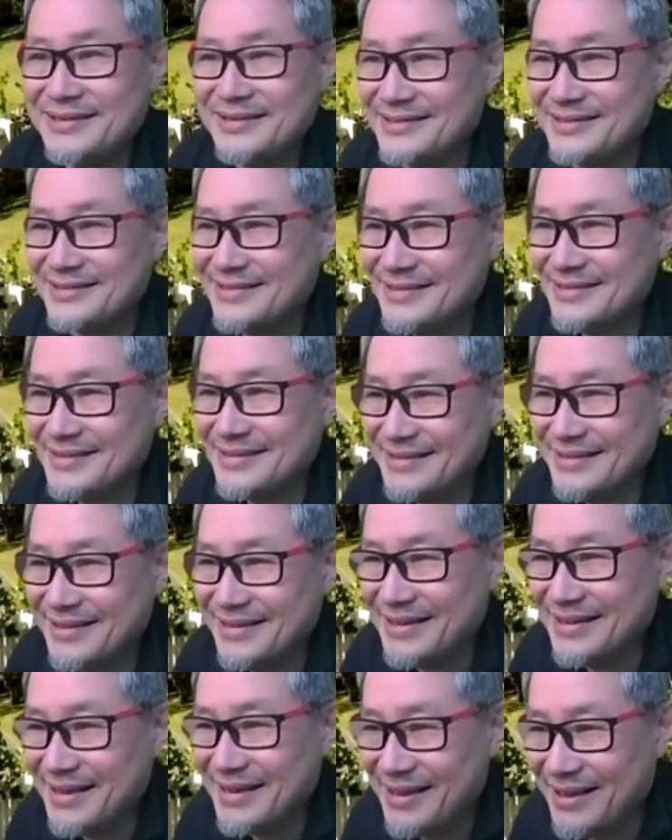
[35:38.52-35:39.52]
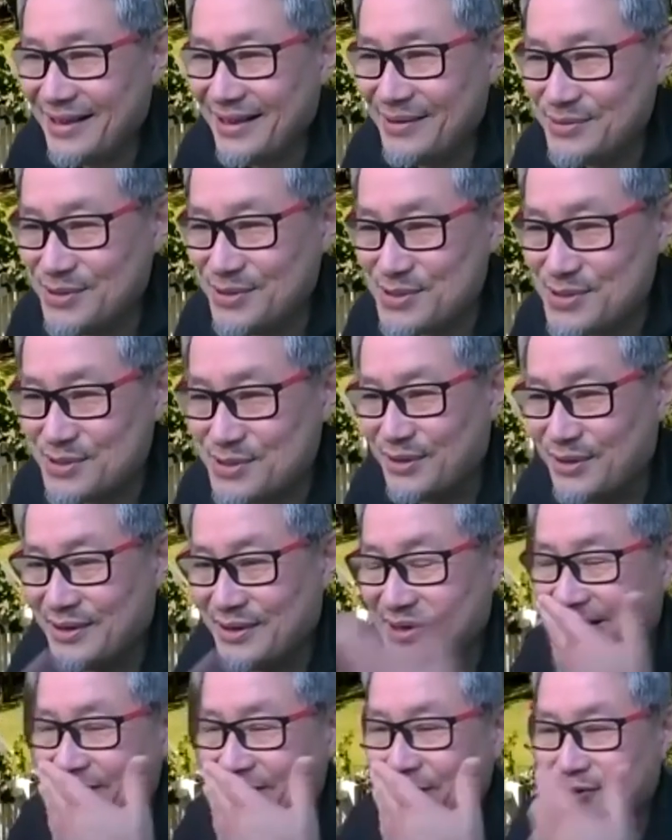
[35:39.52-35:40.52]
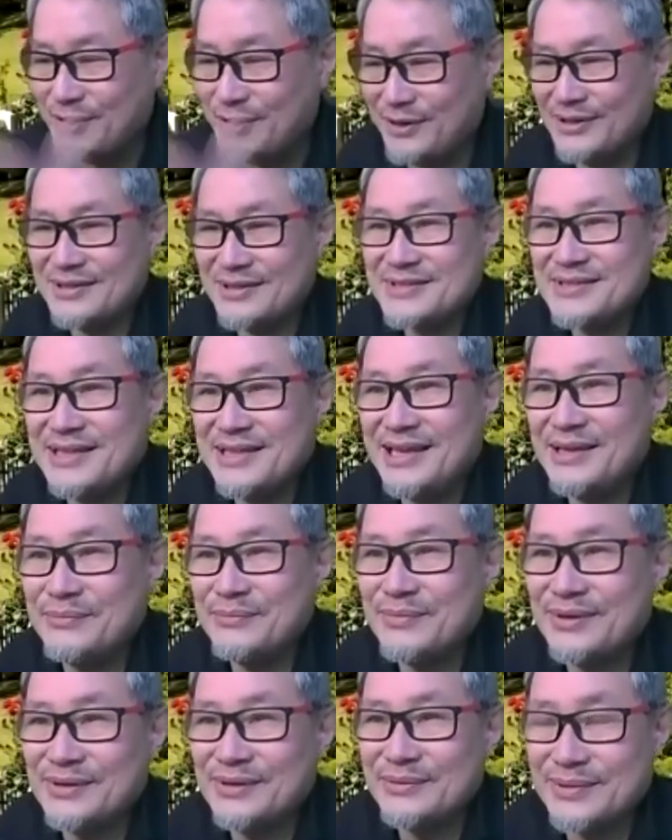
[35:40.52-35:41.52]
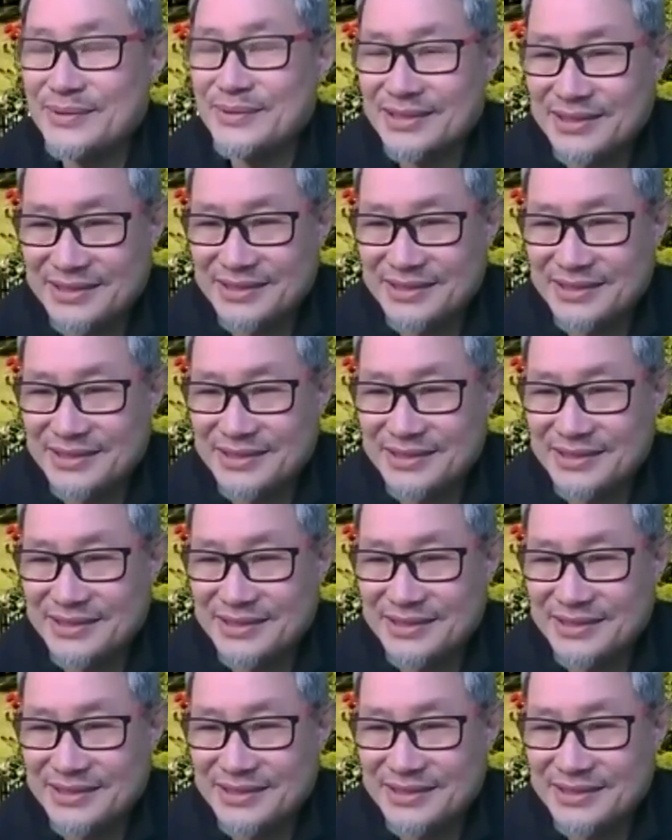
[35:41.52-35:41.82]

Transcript: right. Let me just say he did sorry, a great job. Oh my god.